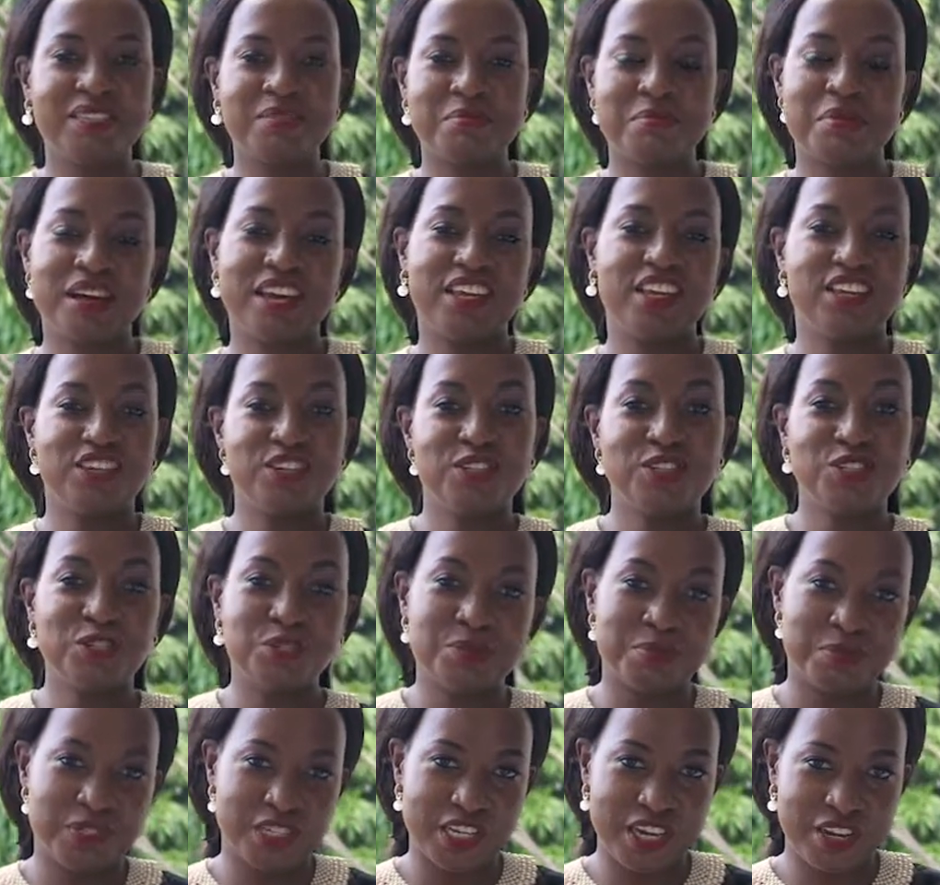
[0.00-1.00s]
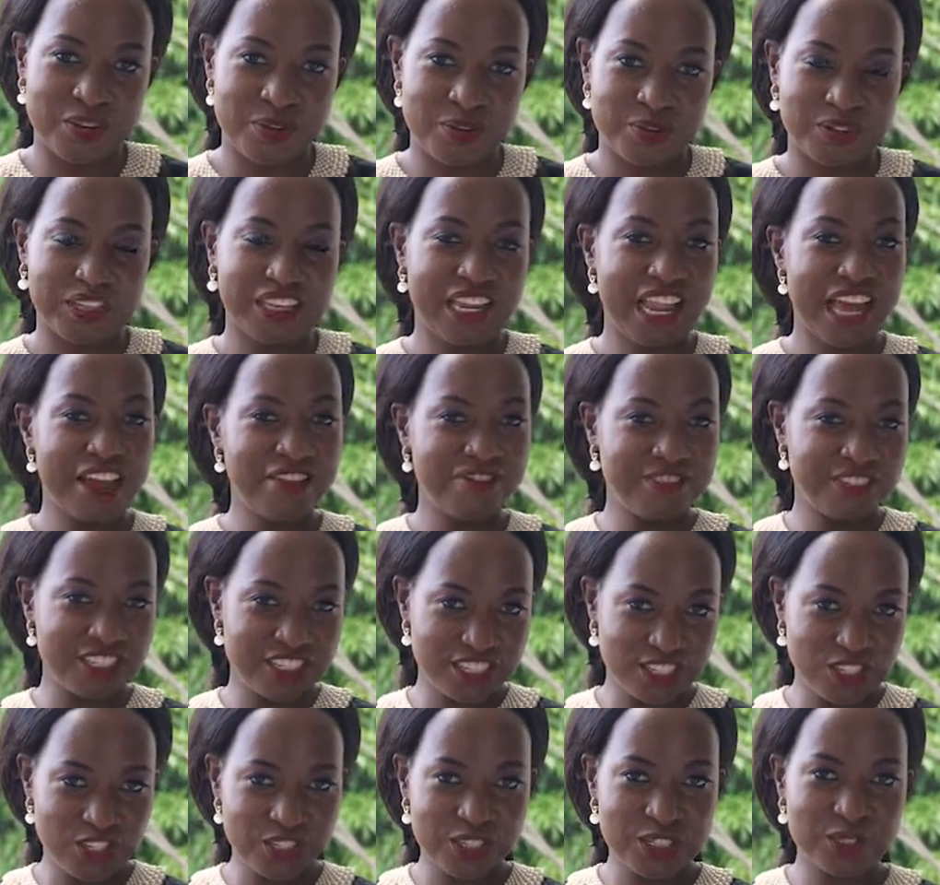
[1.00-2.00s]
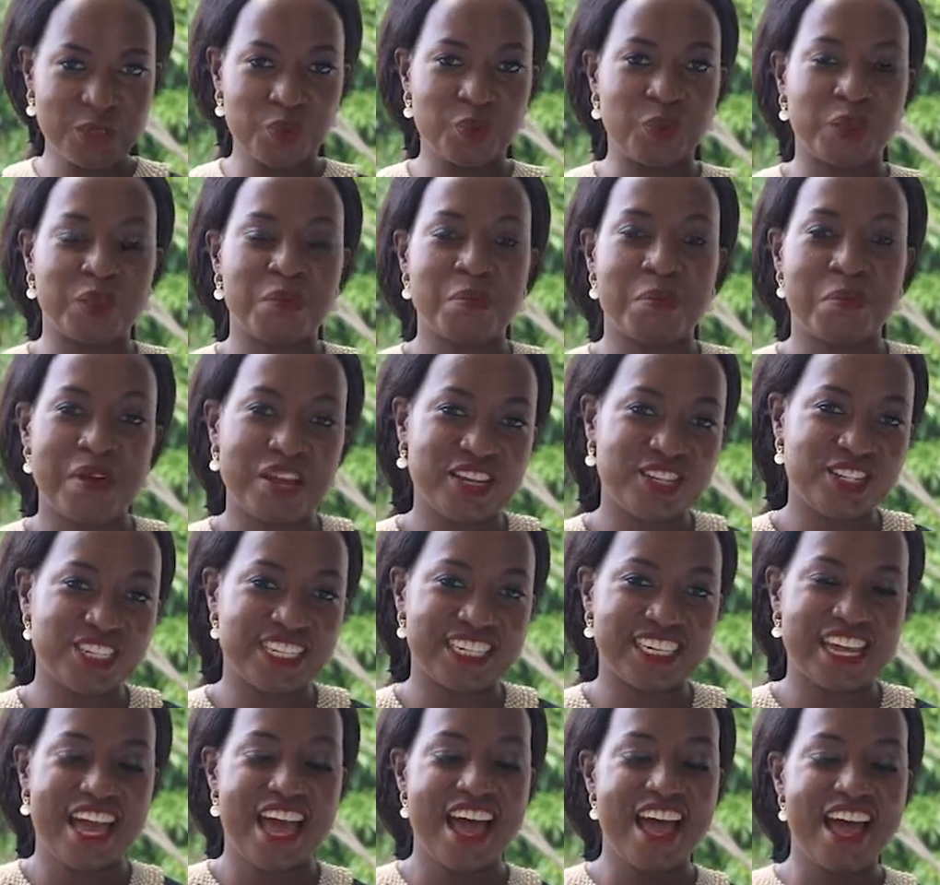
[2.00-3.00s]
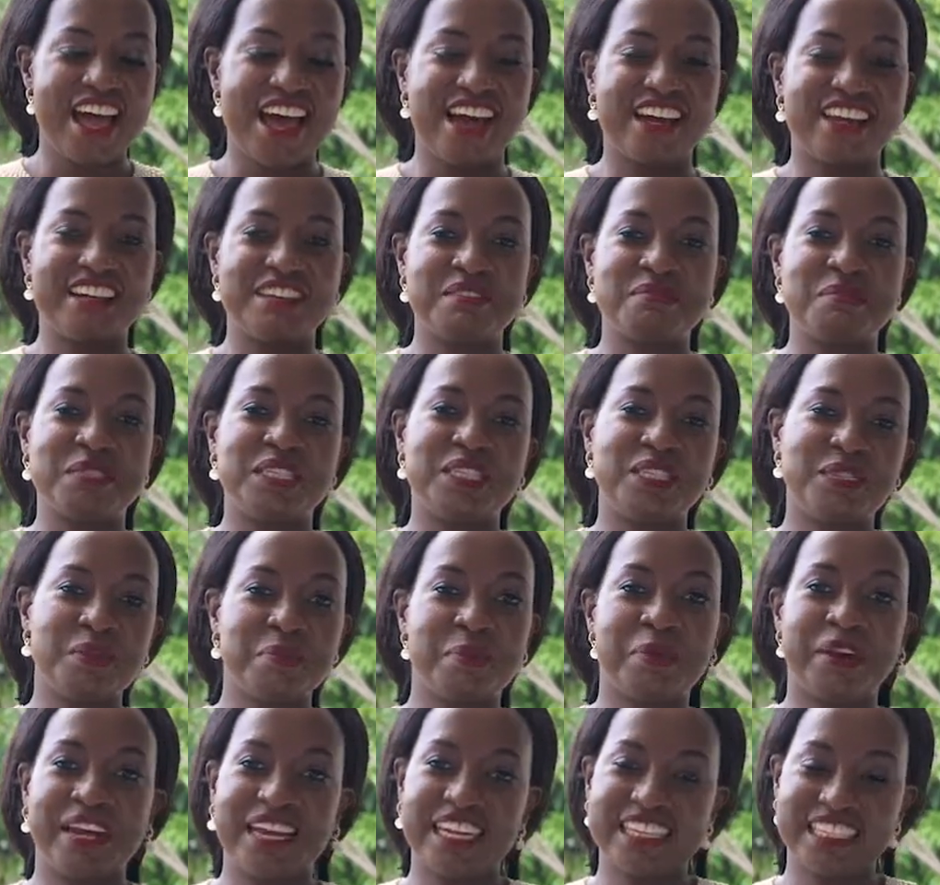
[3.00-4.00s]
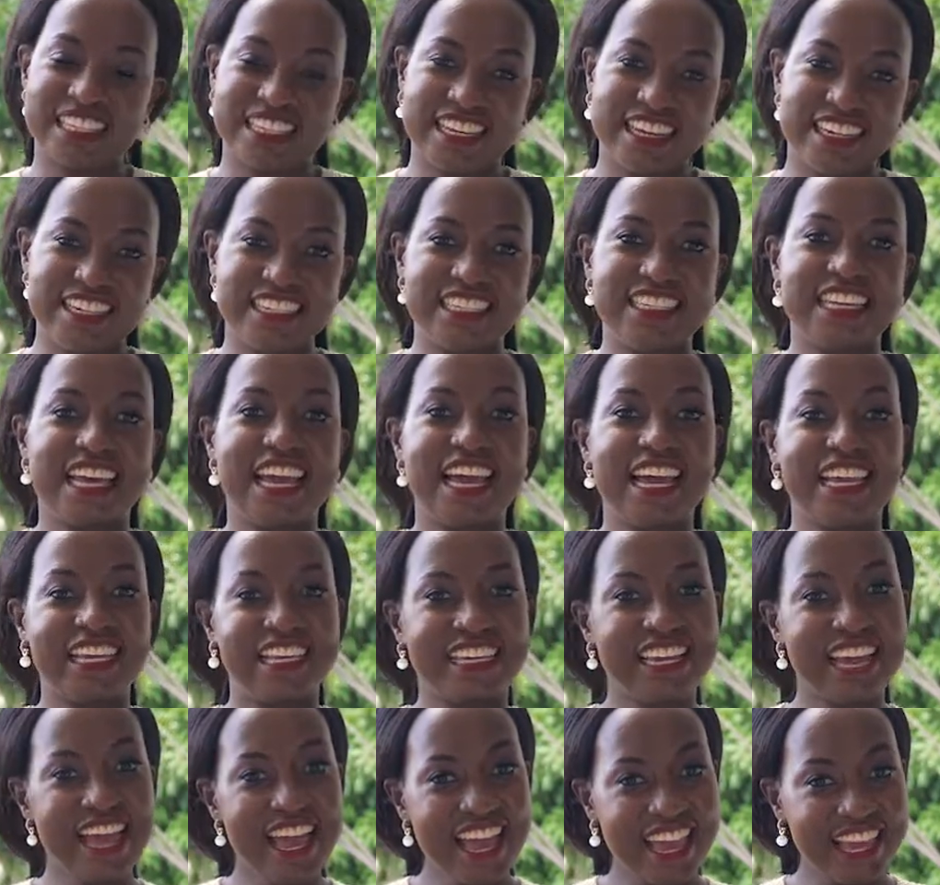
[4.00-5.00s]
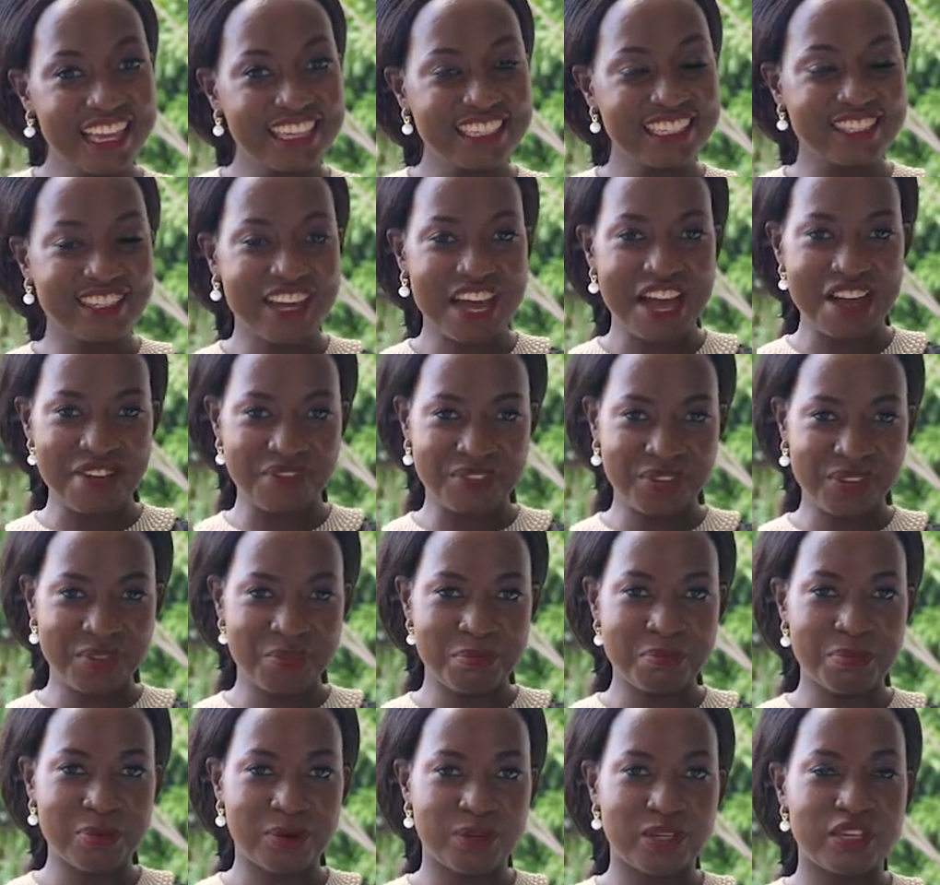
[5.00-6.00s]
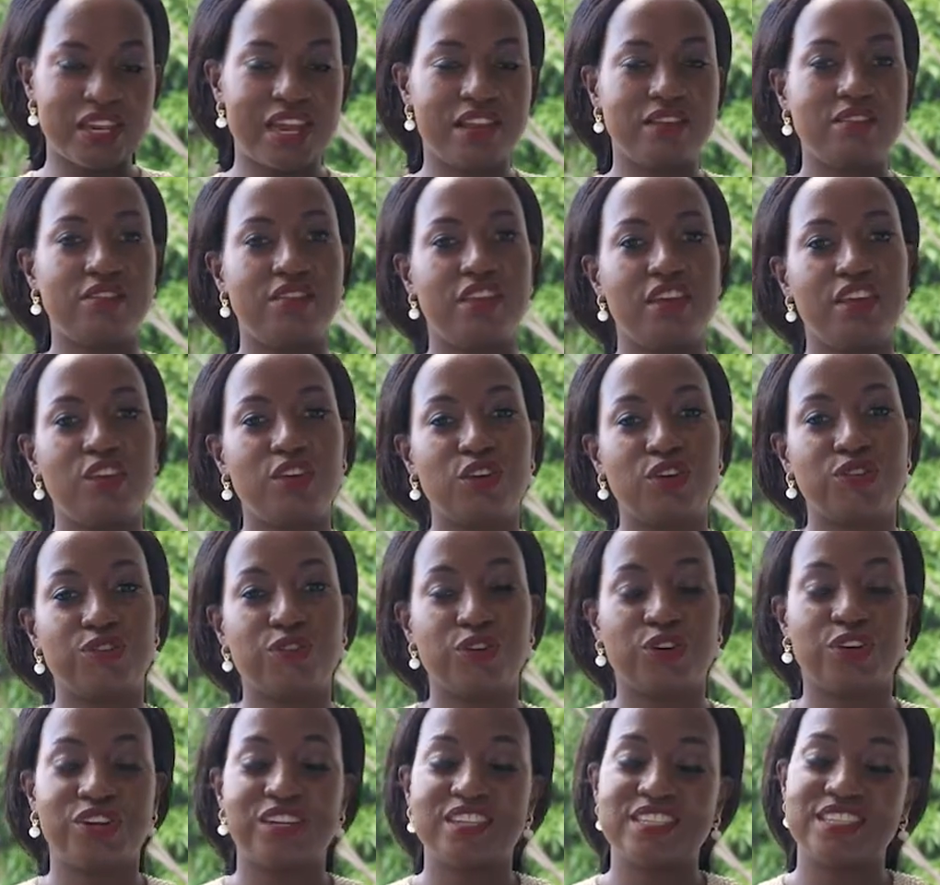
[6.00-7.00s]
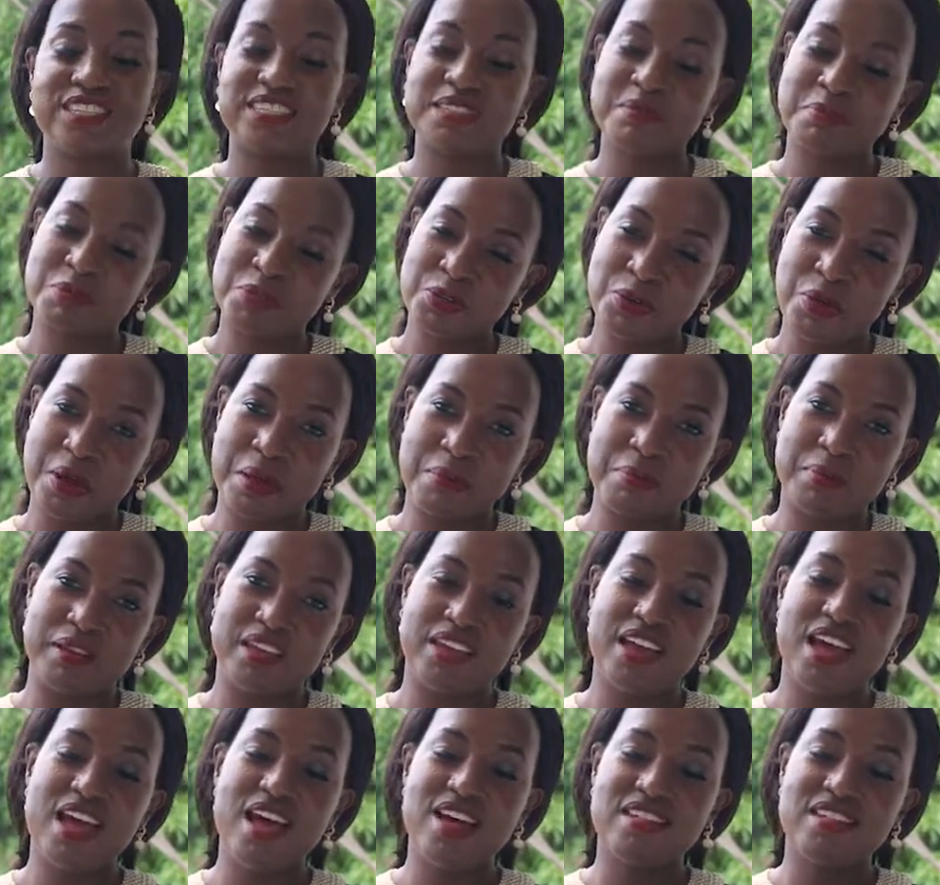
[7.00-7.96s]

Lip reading: to my YouTube channel Life Digest with Majin, and I'm super excited again to have you on board, and thank you for already subscribing.